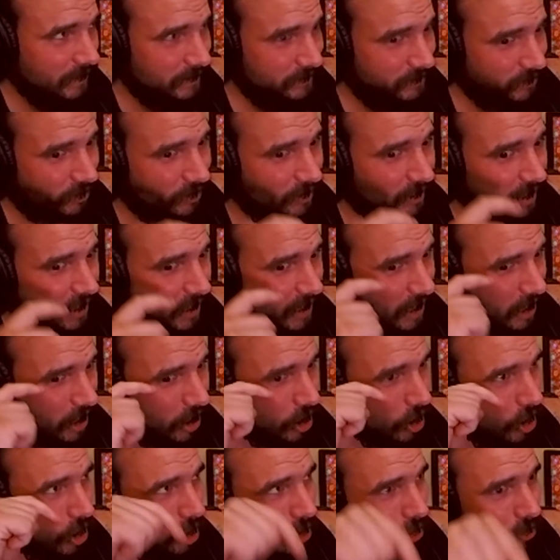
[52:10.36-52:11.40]
on it
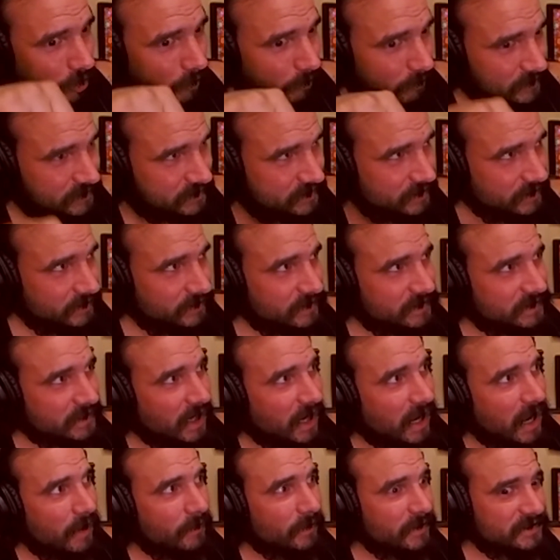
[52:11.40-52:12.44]
100% of the
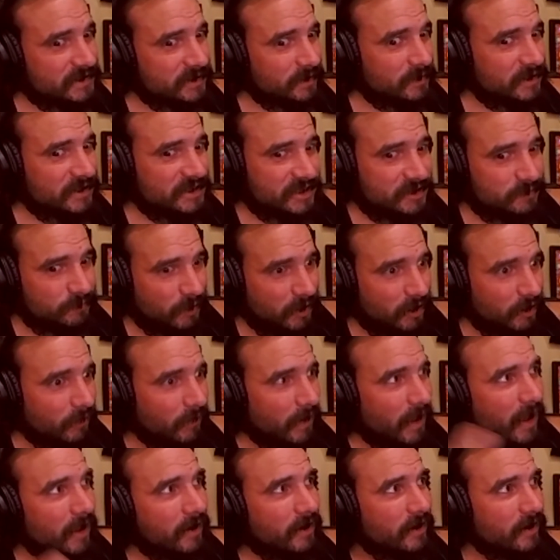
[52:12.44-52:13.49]
time. Like somebody spun
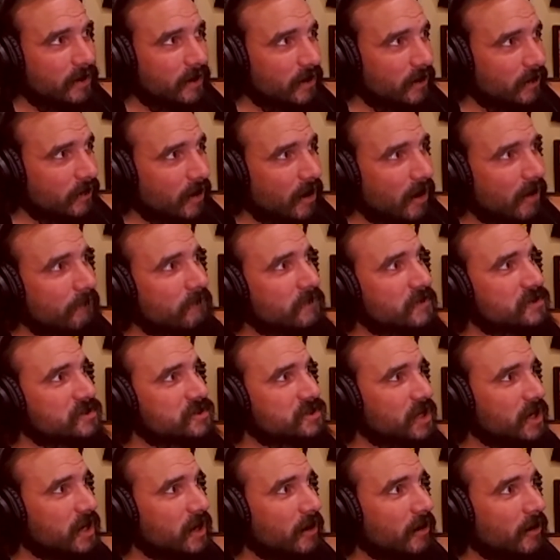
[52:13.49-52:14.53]
around in their office
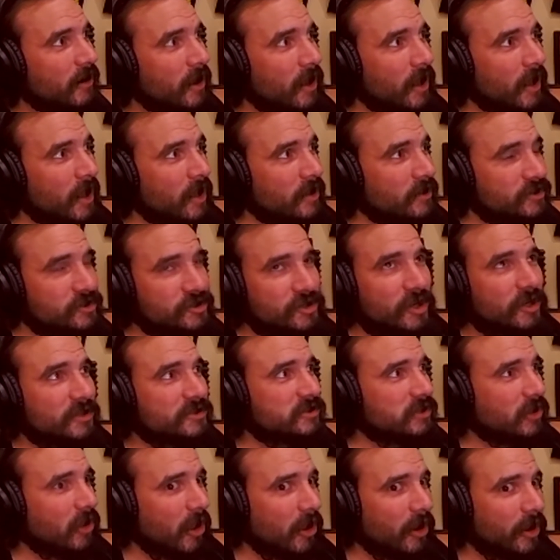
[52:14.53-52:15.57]
chair
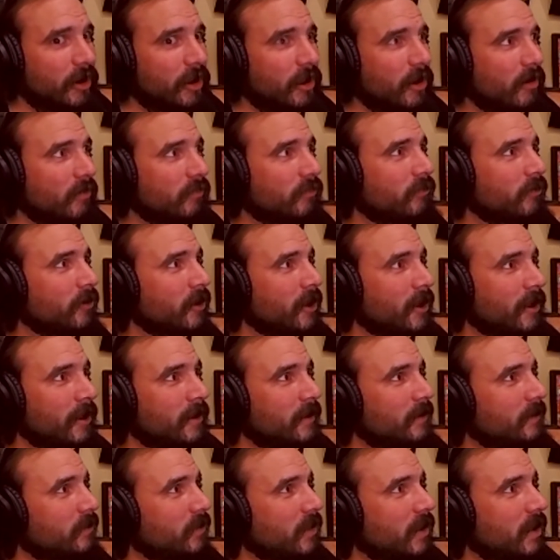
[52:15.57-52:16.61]
just long enough
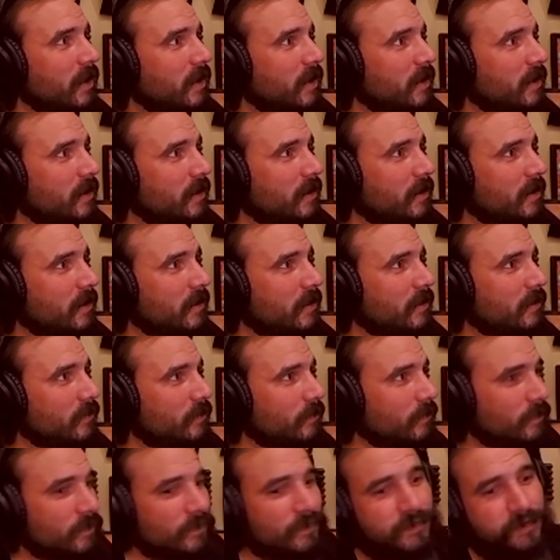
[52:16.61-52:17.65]
that
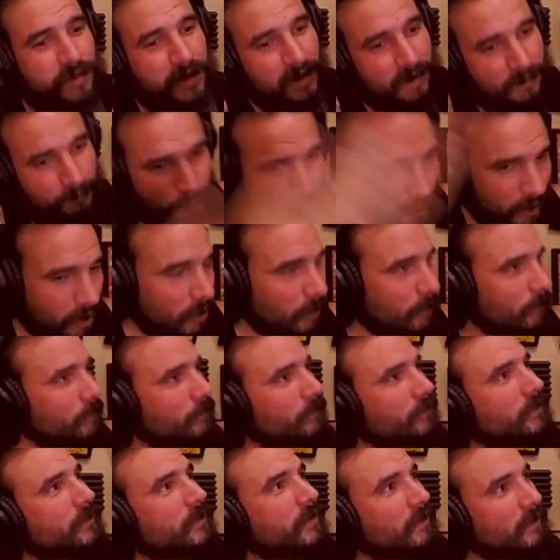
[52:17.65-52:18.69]
boom,
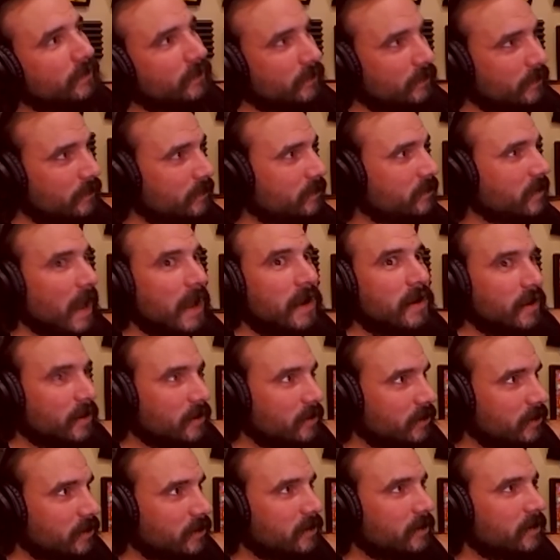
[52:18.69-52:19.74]

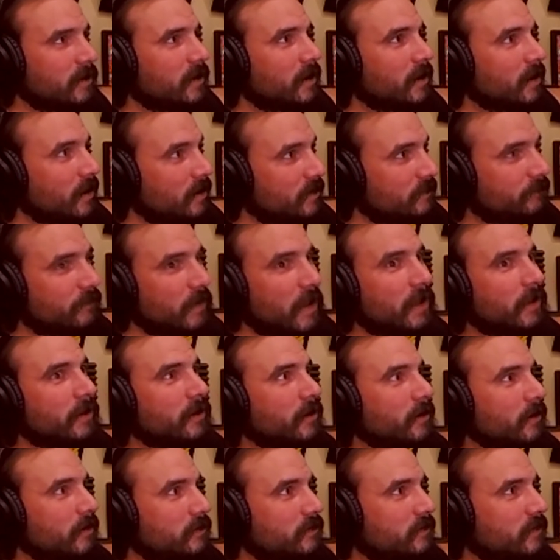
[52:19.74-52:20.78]
technically
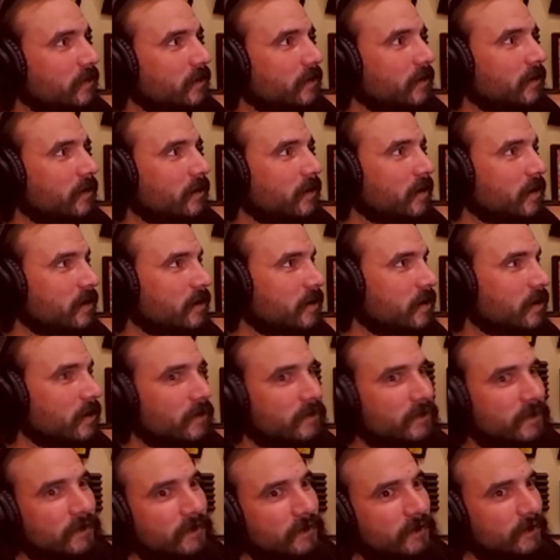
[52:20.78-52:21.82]
failure to adhere
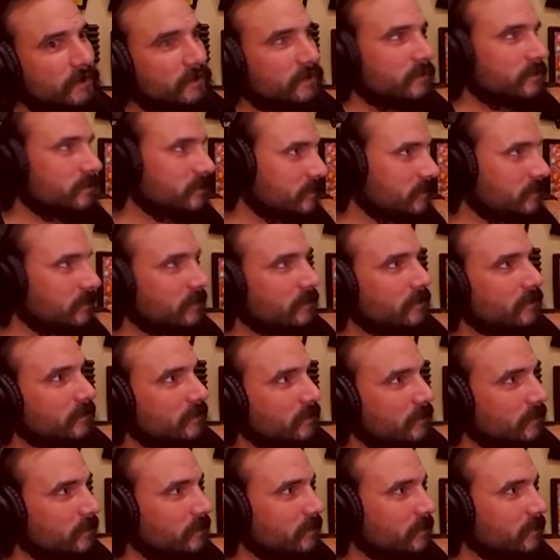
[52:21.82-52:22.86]
to
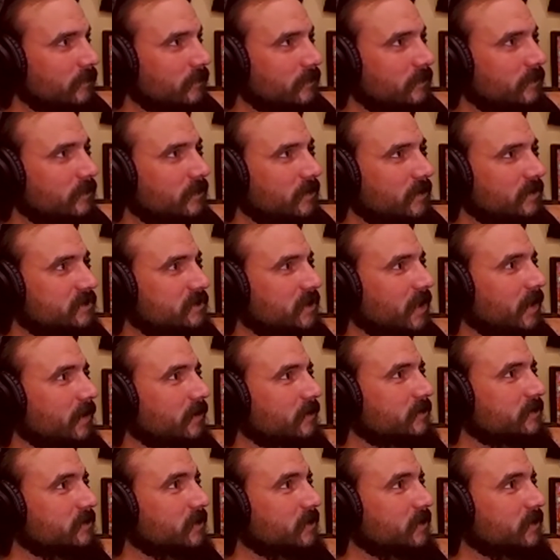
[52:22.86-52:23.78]
the standards.